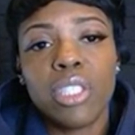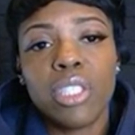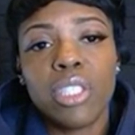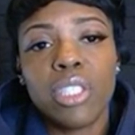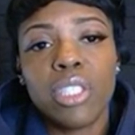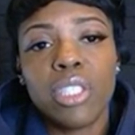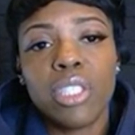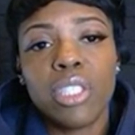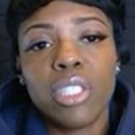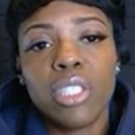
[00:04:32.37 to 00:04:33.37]

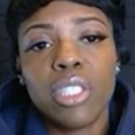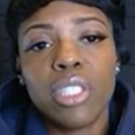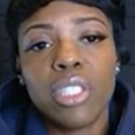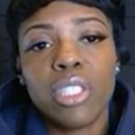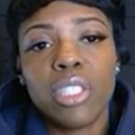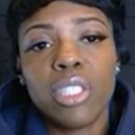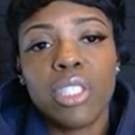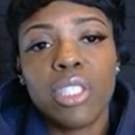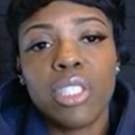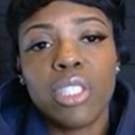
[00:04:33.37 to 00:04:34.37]

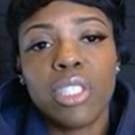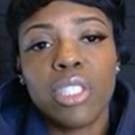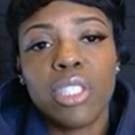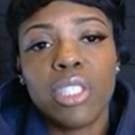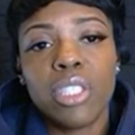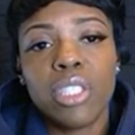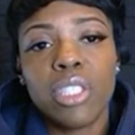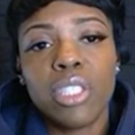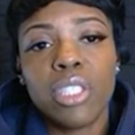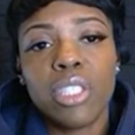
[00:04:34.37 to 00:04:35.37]

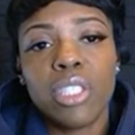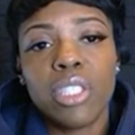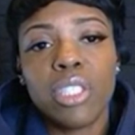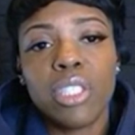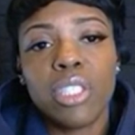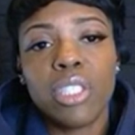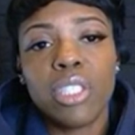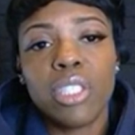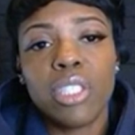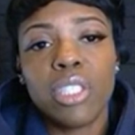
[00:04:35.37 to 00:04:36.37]

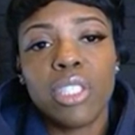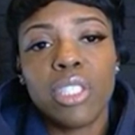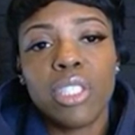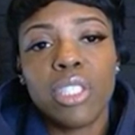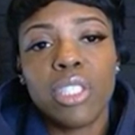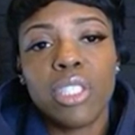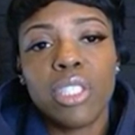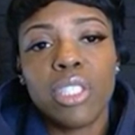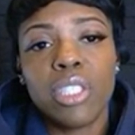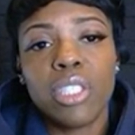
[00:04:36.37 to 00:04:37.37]

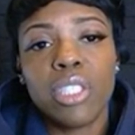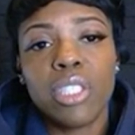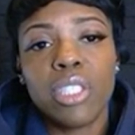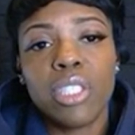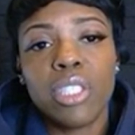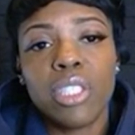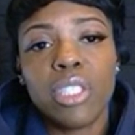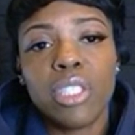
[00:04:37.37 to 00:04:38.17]
[no speech]